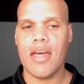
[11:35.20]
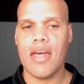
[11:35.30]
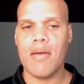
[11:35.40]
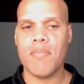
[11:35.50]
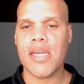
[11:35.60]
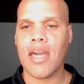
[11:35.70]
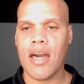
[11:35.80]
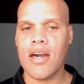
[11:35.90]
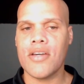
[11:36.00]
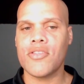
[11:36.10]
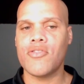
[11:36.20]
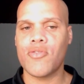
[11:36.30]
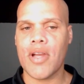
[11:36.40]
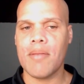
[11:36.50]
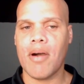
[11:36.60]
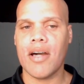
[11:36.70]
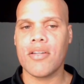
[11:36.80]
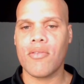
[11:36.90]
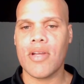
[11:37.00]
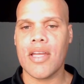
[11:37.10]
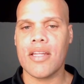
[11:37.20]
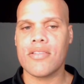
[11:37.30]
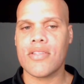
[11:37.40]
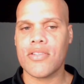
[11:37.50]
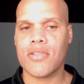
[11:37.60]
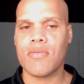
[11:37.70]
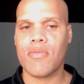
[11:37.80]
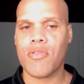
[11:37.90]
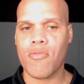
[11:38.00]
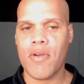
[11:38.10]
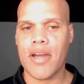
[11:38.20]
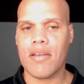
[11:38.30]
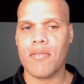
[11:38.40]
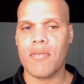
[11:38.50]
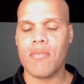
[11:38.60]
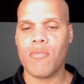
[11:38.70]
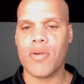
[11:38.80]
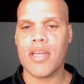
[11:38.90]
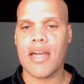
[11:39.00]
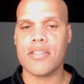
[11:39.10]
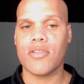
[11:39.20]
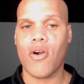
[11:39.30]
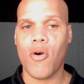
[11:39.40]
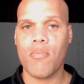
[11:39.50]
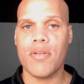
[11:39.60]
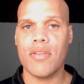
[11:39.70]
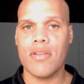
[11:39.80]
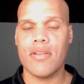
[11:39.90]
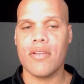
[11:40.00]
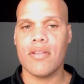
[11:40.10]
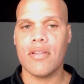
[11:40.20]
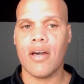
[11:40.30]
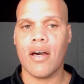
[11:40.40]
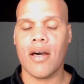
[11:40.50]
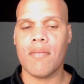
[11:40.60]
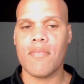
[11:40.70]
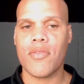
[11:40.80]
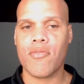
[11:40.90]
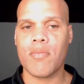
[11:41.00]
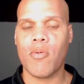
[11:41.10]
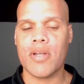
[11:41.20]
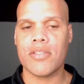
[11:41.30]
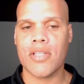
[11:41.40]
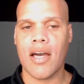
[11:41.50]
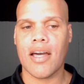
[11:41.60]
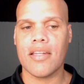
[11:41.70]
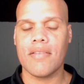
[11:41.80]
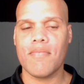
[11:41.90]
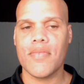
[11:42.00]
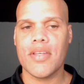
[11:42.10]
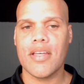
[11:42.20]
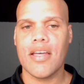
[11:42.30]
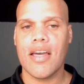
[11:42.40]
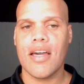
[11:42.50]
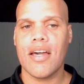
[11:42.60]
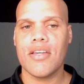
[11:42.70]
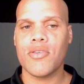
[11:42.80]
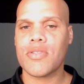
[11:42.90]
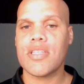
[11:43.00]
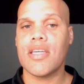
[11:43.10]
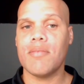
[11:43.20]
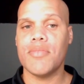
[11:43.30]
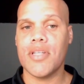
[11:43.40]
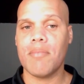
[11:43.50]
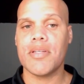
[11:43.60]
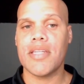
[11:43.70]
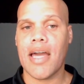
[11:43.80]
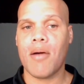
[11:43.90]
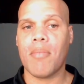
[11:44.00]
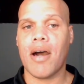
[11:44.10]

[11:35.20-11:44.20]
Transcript: because Draymond Green is such a threat when he has an open three-point shot, you'll see him dump it down